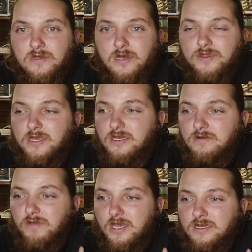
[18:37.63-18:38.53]

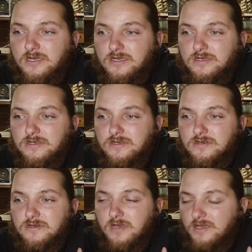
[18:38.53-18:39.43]
thinking back at
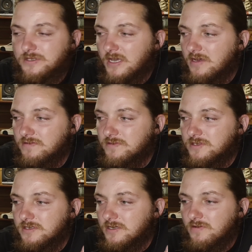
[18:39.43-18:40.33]
times,
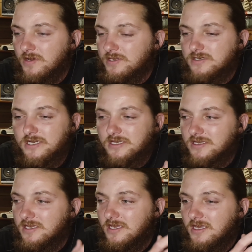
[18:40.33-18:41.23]
whether it,
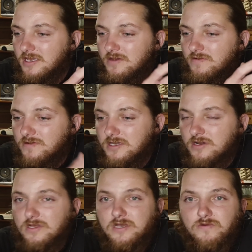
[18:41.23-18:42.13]

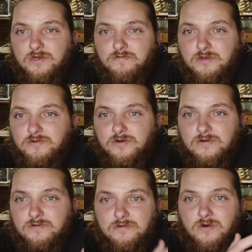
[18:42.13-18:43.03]
like when
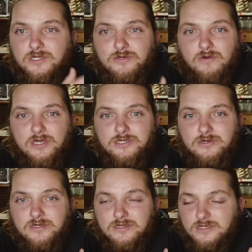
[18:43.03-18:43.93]
people watch a
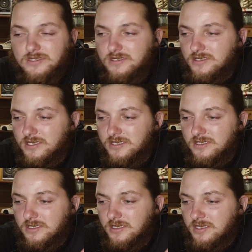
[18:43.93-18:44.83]
Western and they're
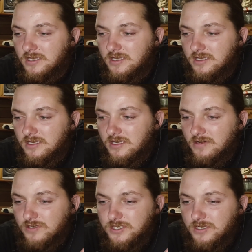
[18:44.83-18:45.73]
like,
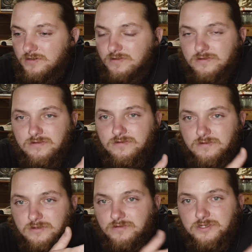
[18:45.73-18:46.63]
I wish I
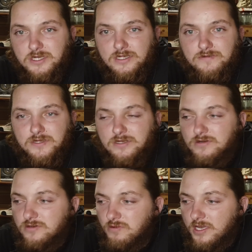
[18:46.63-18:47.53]
lived in the
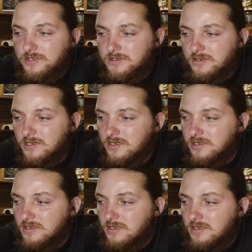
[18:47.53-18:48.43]
Old West,
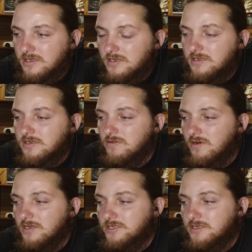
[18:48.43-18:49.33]
or you
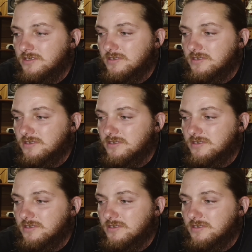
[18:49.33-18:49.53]
watch